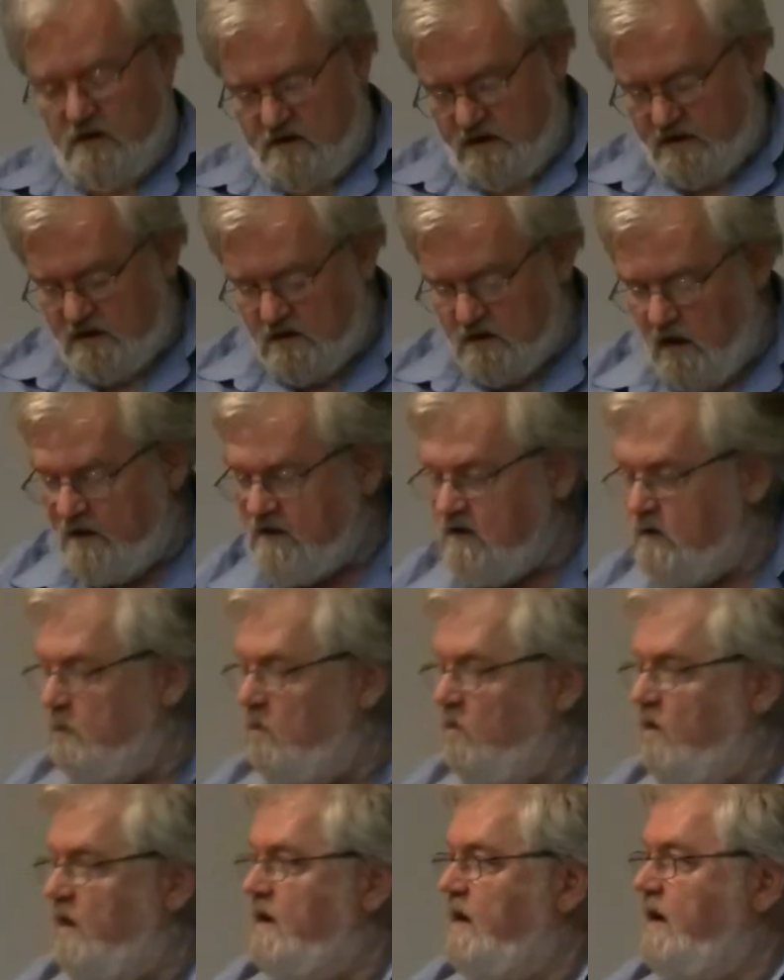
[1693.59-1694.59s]
6 o'clock in the
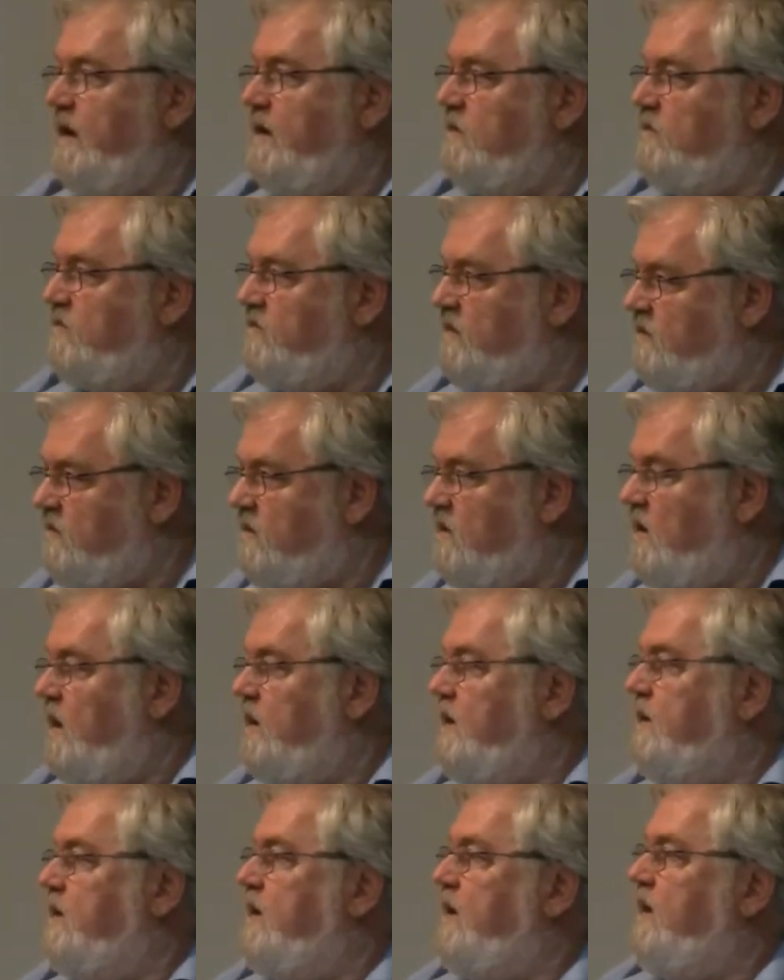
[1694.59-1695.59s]
morning in, 6
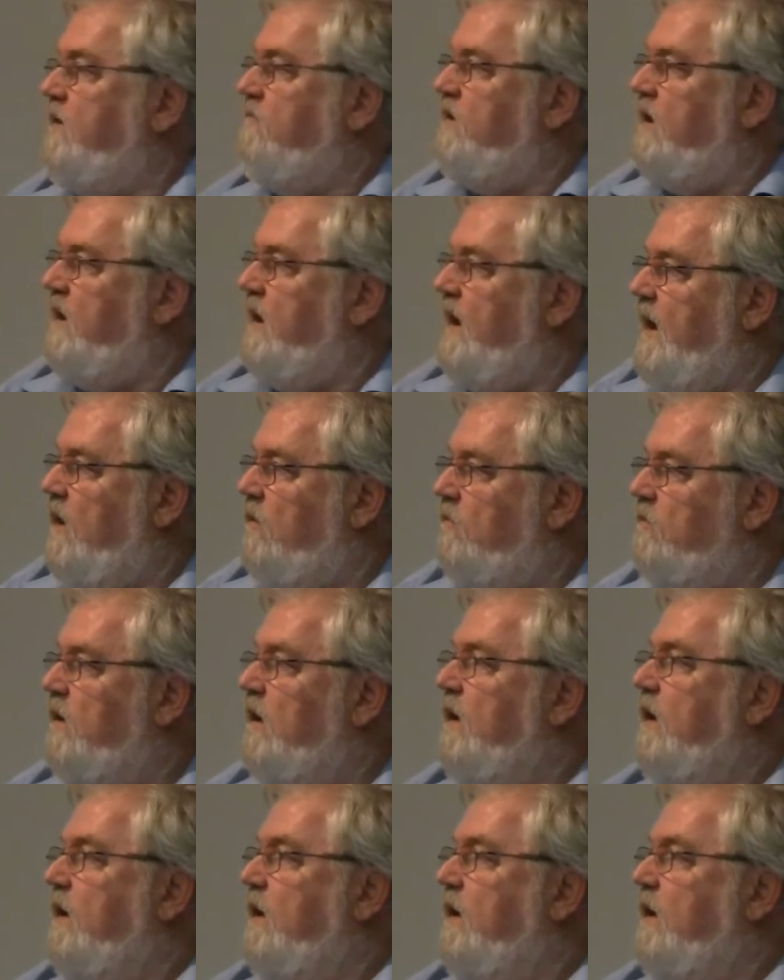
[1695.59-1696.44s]
o'clock in the evening out,